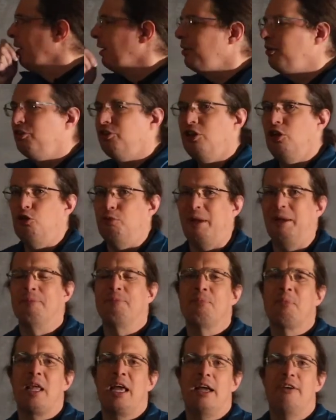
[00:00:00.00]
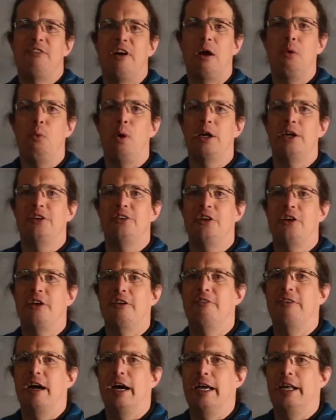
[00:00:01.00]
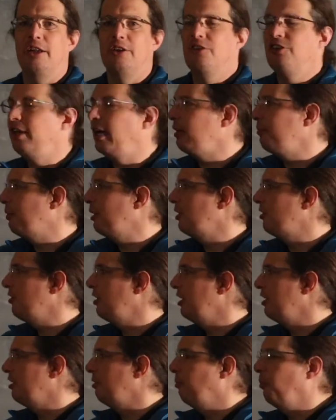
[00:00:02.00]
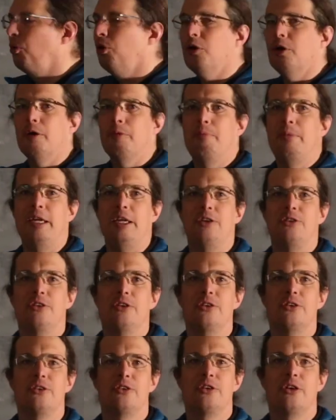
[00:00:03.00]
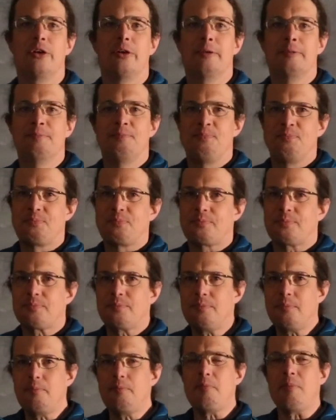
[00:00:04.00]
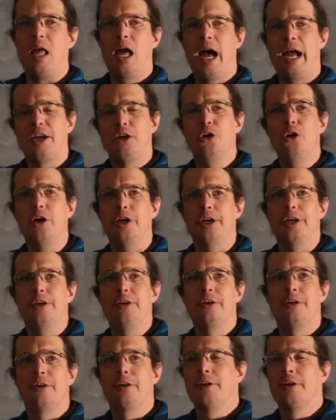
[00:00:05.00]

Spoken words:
excuse me, if I wanted to divide a segment into more pieces, I could